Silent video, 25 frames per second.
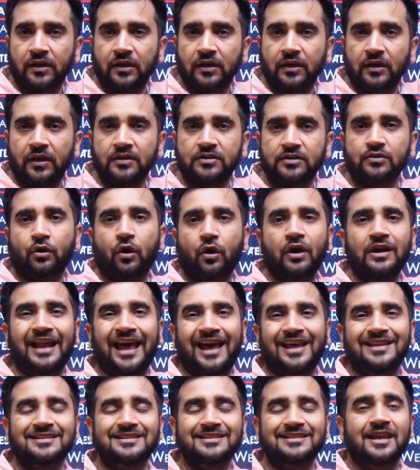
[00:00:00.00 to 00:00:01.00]
is called
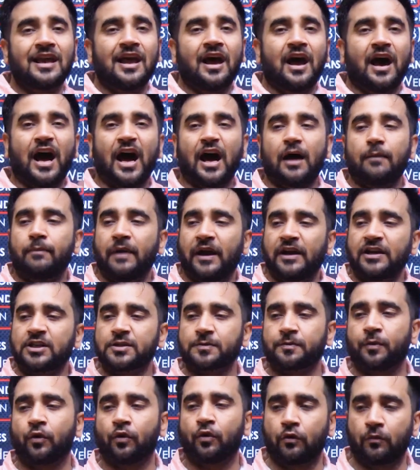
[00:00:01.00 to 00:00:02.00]
as hub and
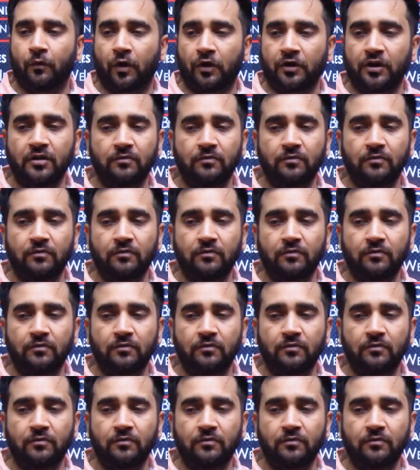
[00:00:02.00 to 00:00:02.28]
spoke model,